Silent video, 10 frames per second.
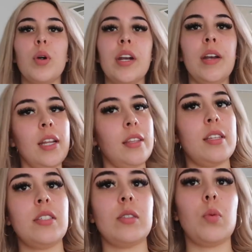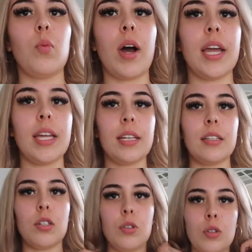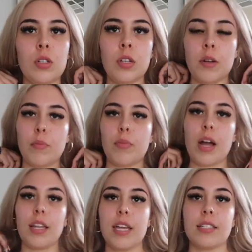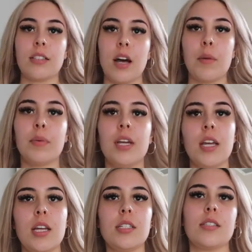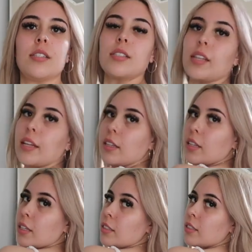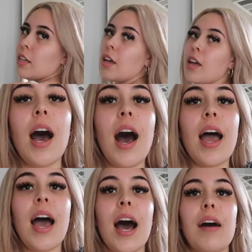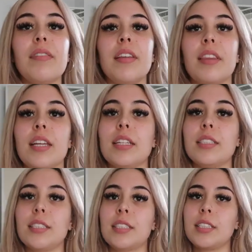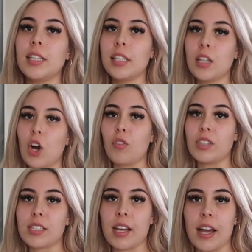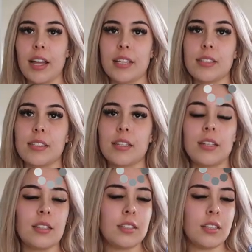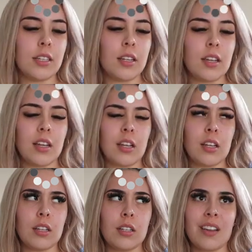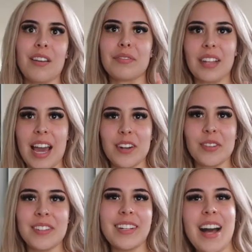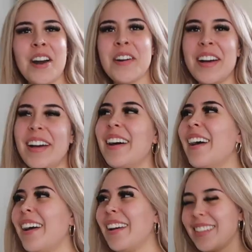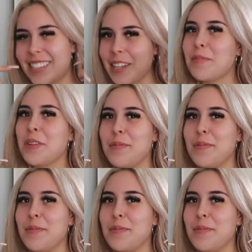wearing this white little bralette top. Just looks like this. I have this oversized flannel. Took me a